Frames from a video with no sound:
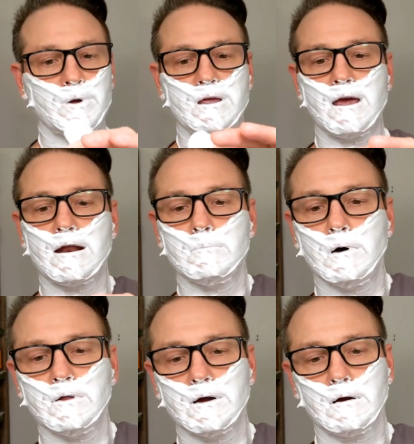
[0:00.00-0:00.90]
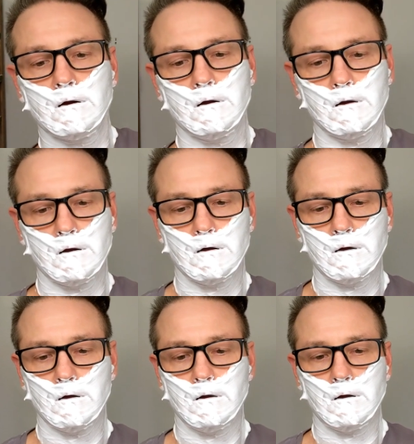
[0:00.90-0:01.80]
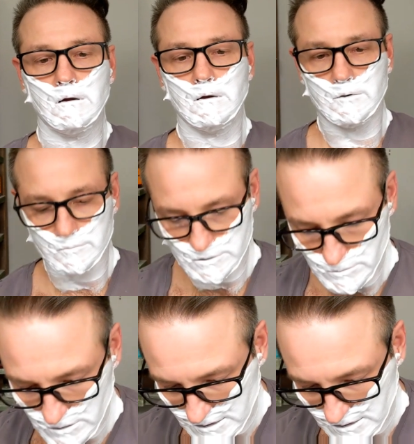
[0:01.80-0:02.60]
Big cannonball there. Should